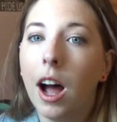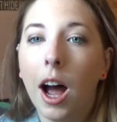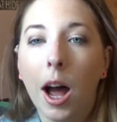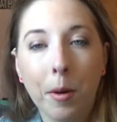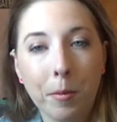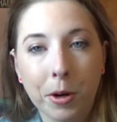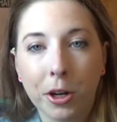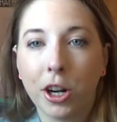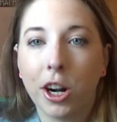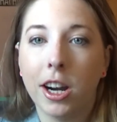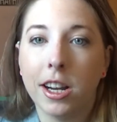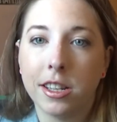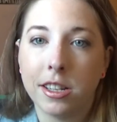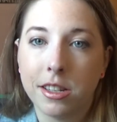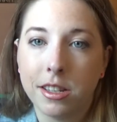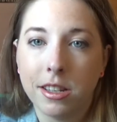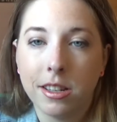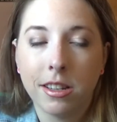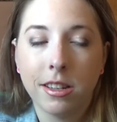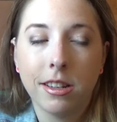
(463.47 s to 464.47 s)
I'm a
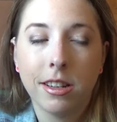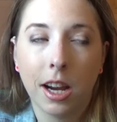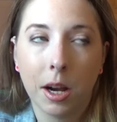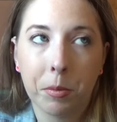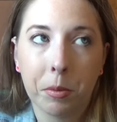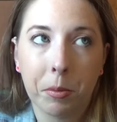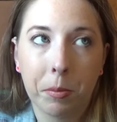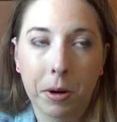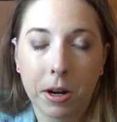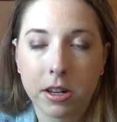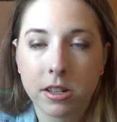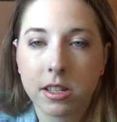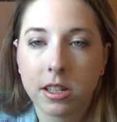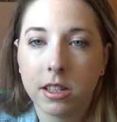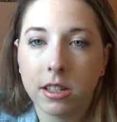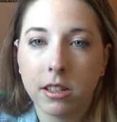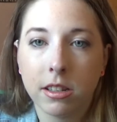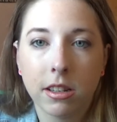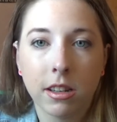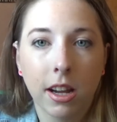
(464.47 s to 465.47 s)
Crest type of
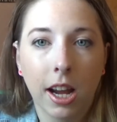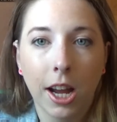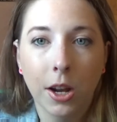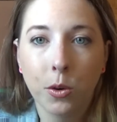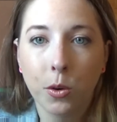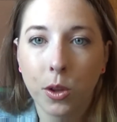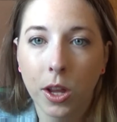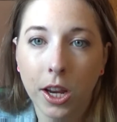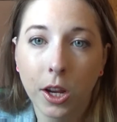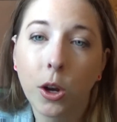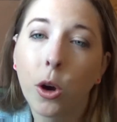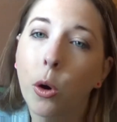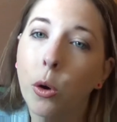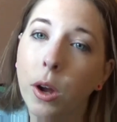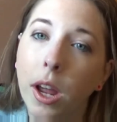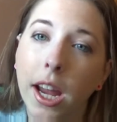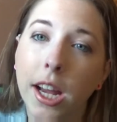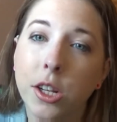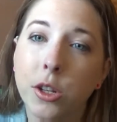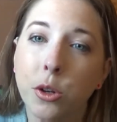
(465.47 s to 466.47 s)
person. I don't like
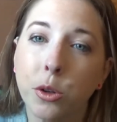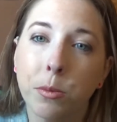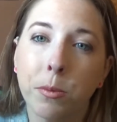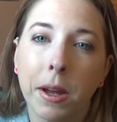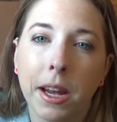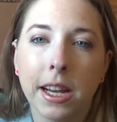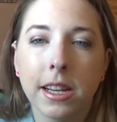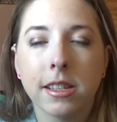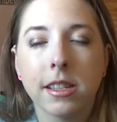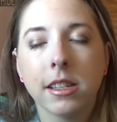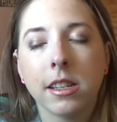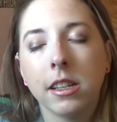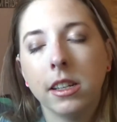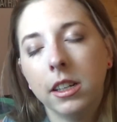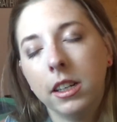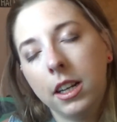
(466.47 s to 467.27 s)
Colgate toothpaste.